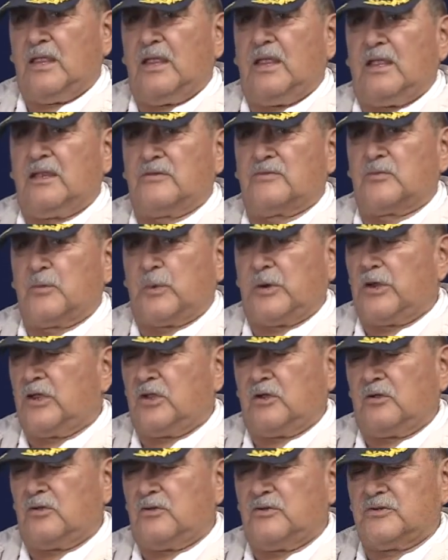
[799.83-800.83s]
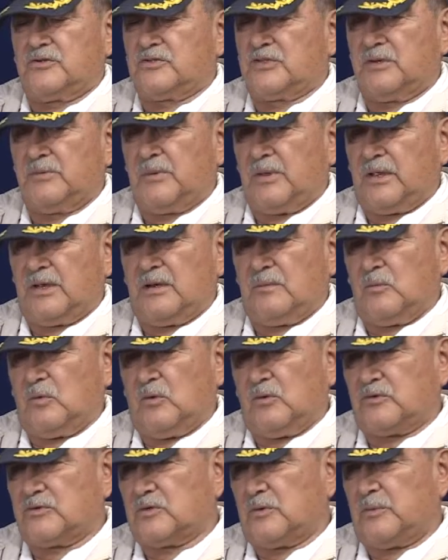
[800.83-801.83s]
and so where he couldn't see me
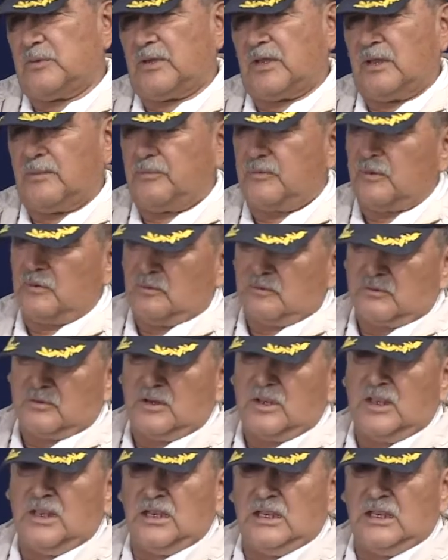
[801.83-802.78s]
anymore, so we kept on.